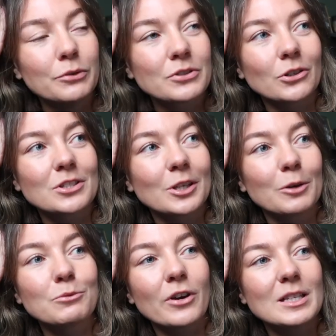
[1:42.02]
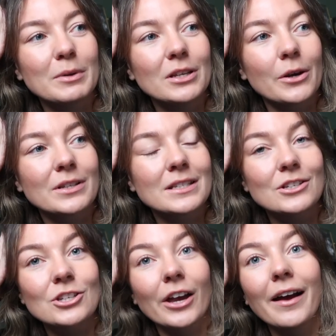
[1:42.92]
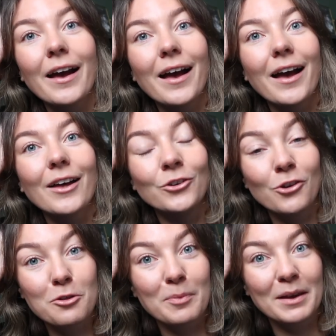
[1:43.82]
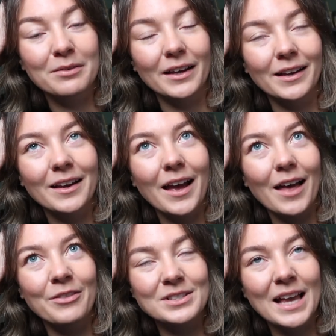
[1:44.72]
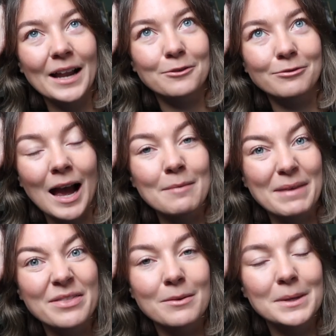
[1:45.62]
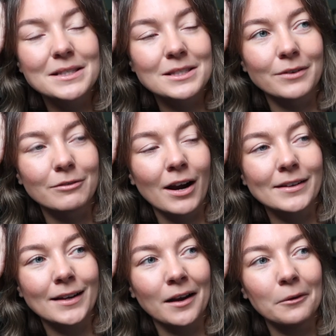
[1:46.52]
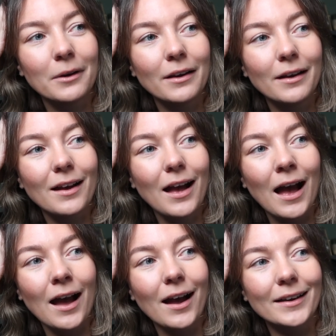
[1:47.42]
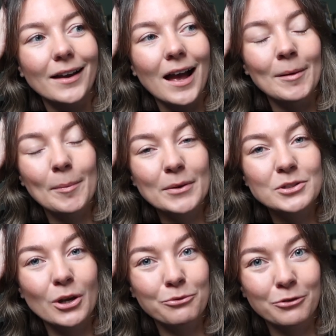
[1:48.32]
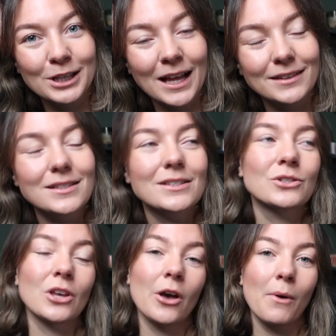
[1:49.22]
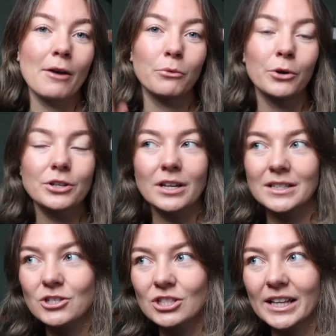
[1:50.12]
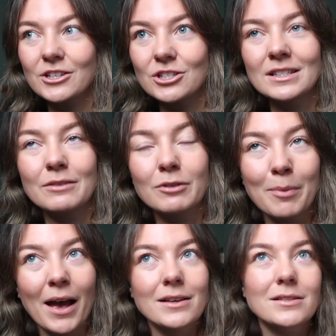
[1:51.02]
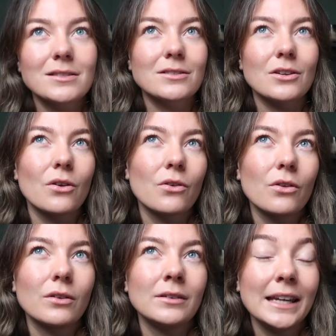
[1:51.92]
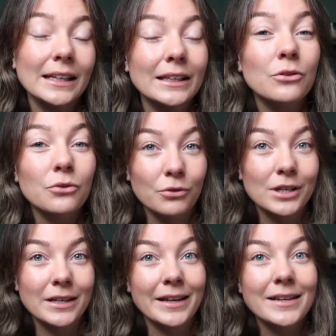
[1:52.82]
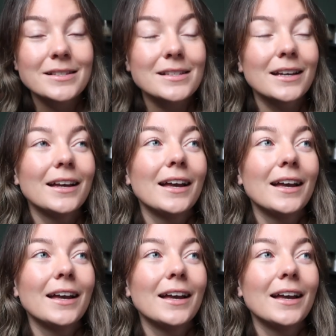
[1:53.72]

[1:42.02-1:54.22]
Moved to Nottingham, trained to be a yoga teacher. Another big thing that's kind of, I'm in the midst of it right now. I am about to go freelance. So I've worked at a digital agency for the past nearly 3 years.